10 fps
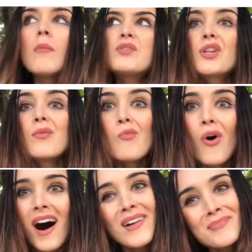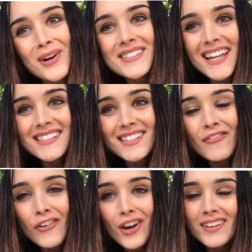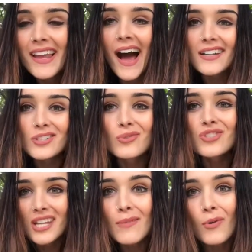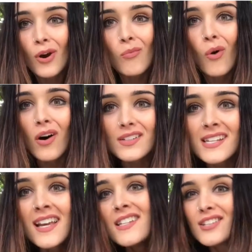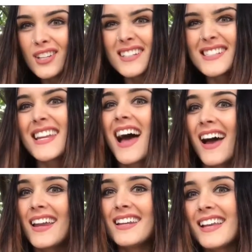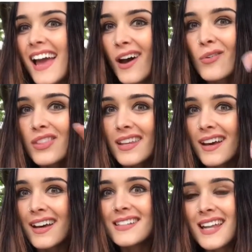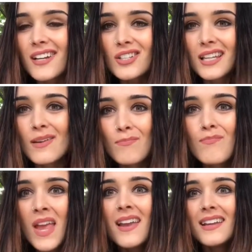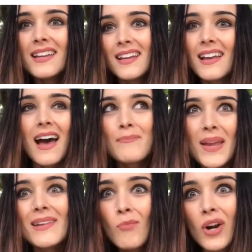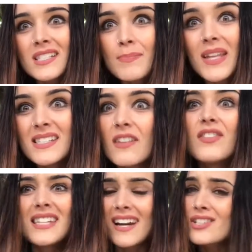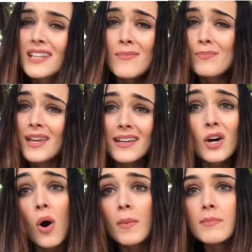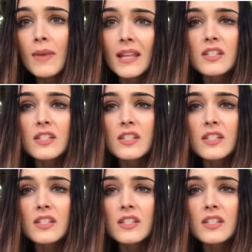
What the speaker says: So the more unprocessed the food, the actual cheaper it was. So you can see how eating healthier is actually being more expensive is actually a big common myth.